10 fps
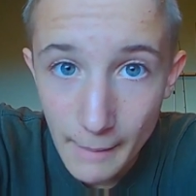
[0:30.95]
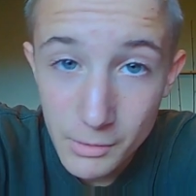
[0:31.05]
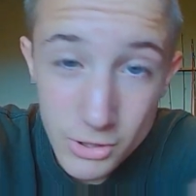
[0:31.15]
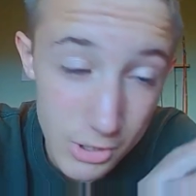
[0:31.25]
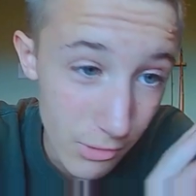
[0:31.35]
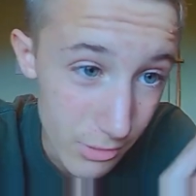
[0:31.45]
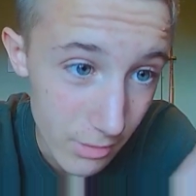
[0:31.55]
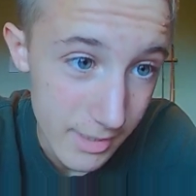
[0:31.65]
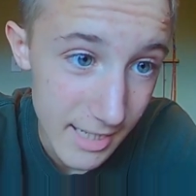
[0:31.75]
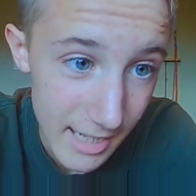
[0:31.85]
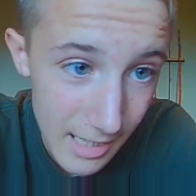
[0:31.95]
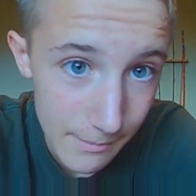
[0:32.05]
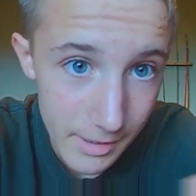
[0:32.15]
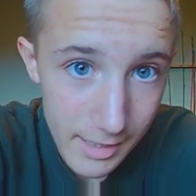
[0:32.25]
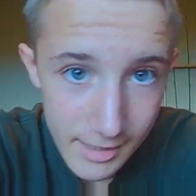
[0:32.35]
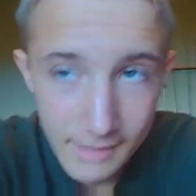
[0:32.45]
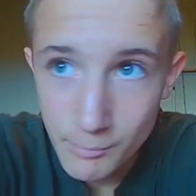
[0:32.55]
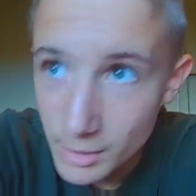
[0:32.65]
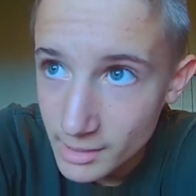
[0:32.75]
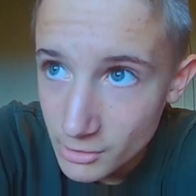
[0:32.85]
I'm just going to the dam
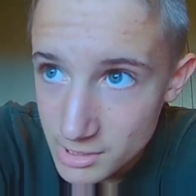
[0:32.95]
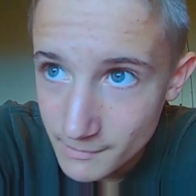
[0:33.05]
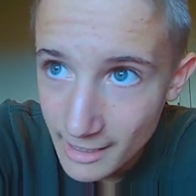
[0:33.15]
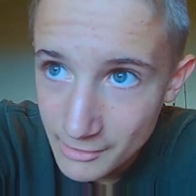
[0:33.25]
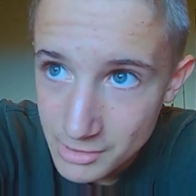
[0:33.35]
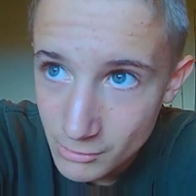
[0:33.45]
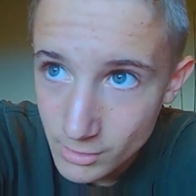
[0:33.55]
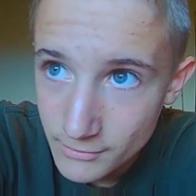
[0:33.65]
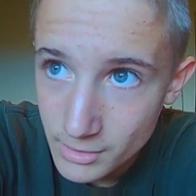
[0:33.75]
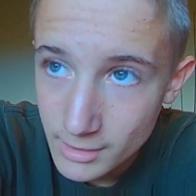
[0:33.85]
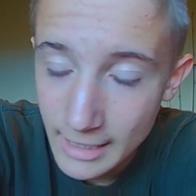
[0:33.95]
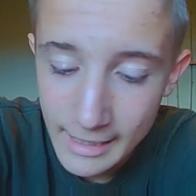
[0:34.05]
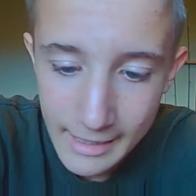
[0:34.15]
pretty close to my house at a river,